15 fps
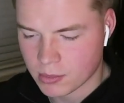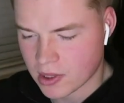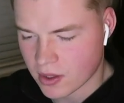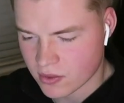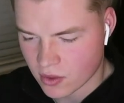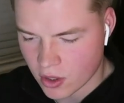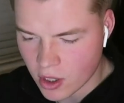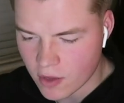
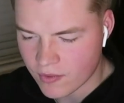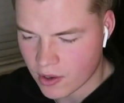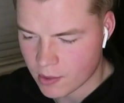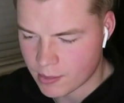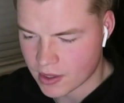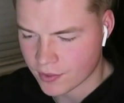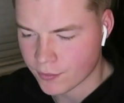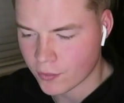because on her very
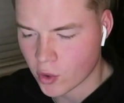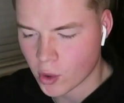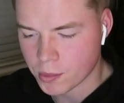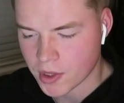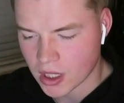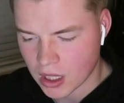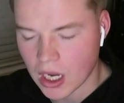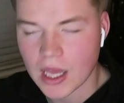best form,
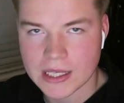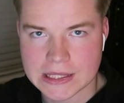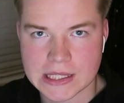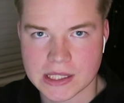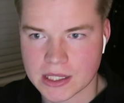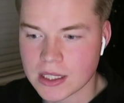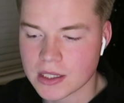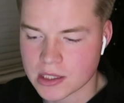you'd like to
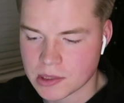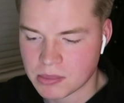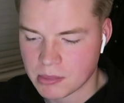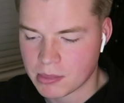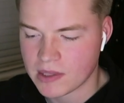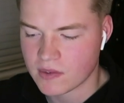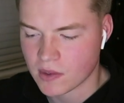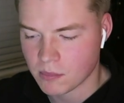think she'd be
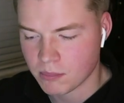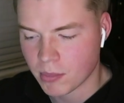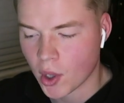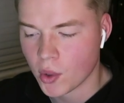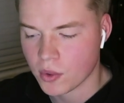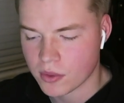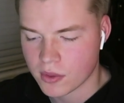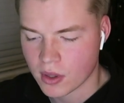beating
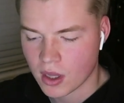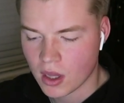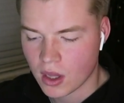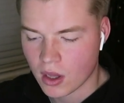both